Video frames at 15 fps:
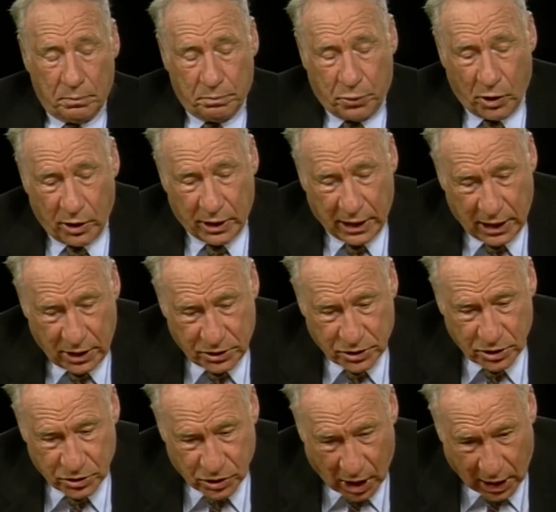
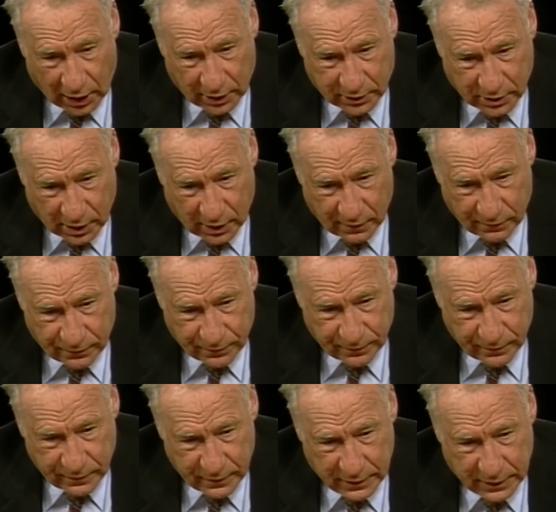Bernice Zolotov
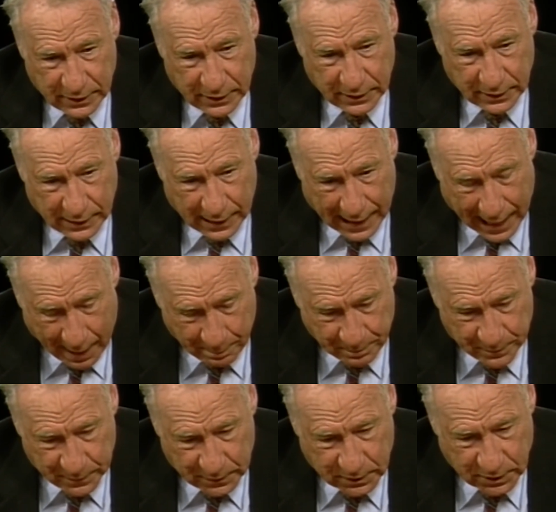
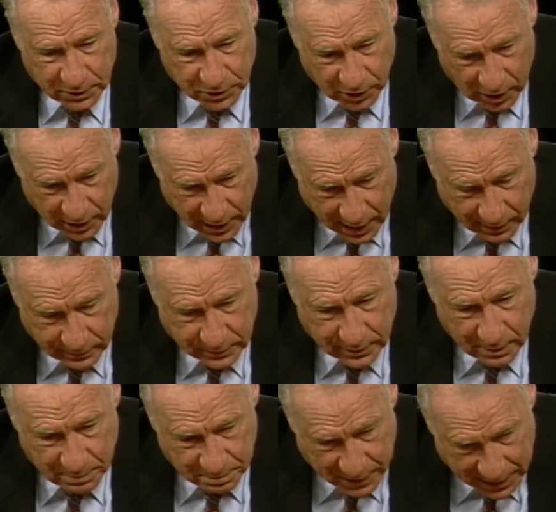happened to turn out
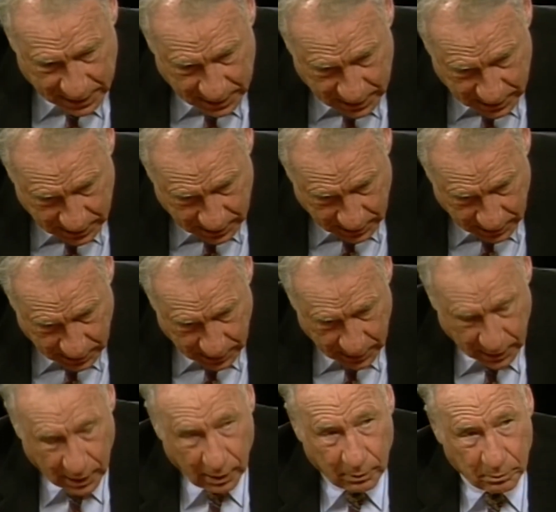to be
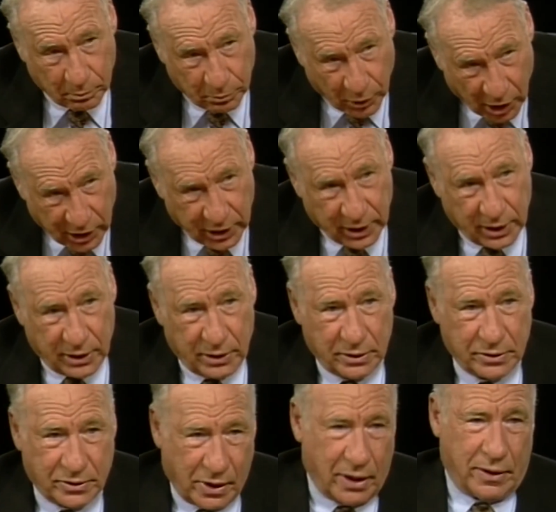Bernie
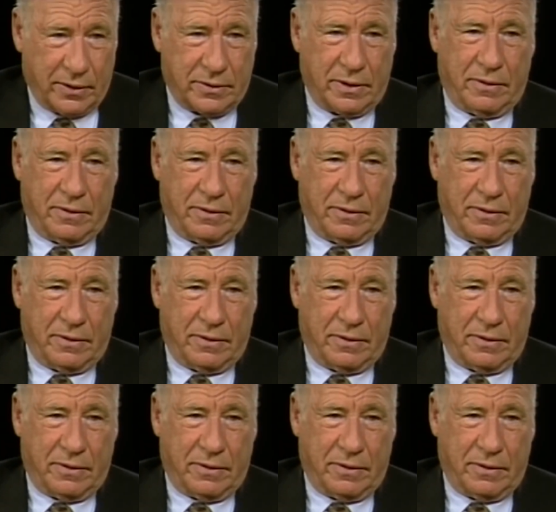Zolotov.